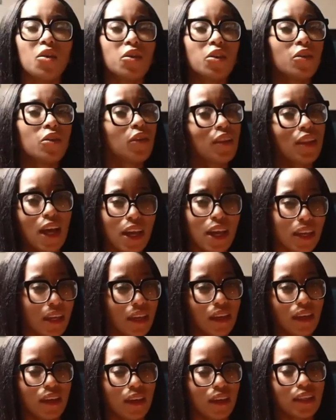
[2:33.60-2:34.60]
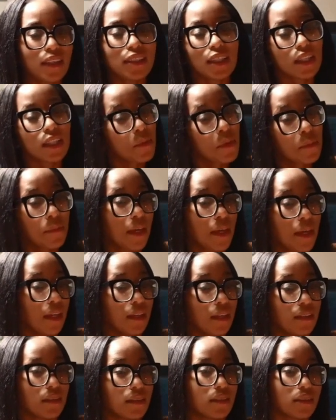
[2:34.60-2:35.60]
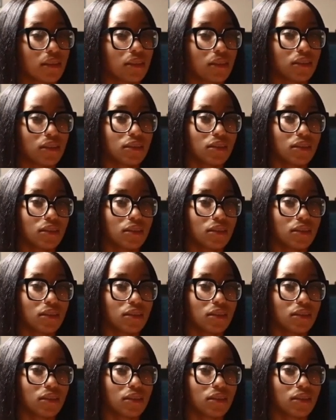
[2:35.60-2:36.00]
Didn't even know she knew how to cook like that.